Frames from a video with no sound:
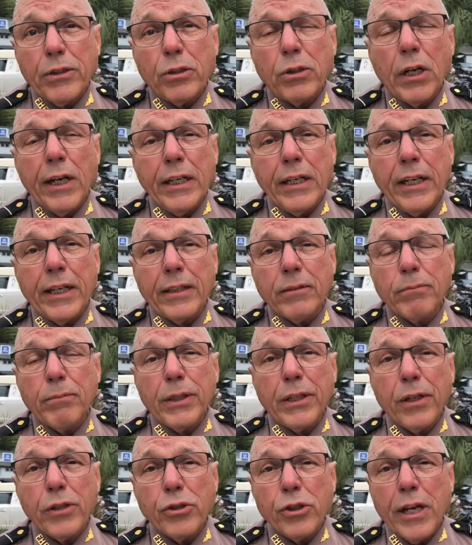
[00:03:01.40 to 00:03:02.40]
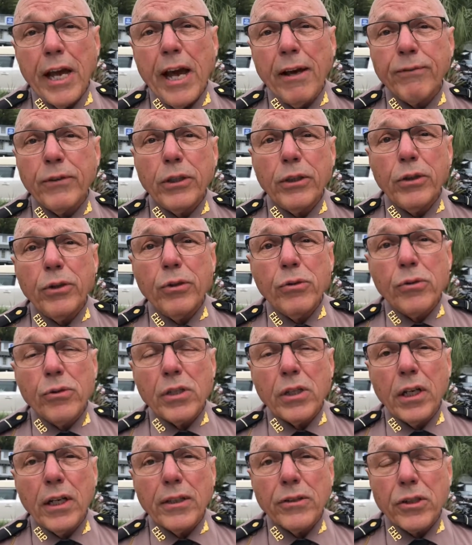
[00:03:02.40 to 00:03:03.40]
training, because you have to use
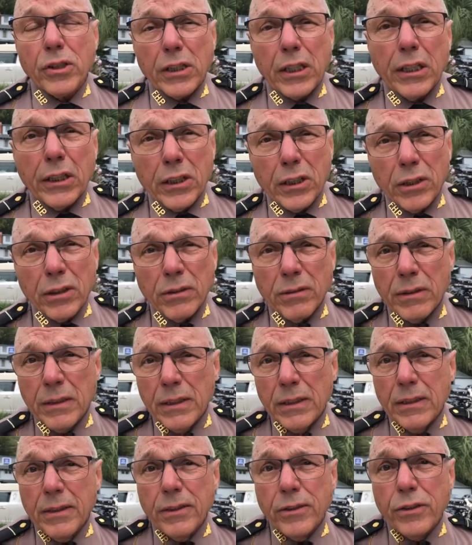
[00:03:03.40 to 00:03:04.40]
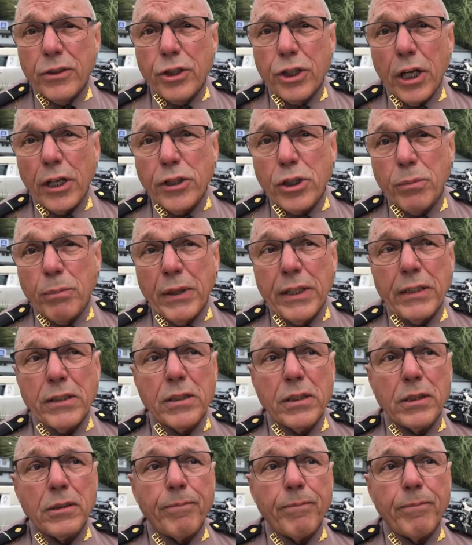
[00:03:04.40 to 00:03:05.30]
skill, judgment.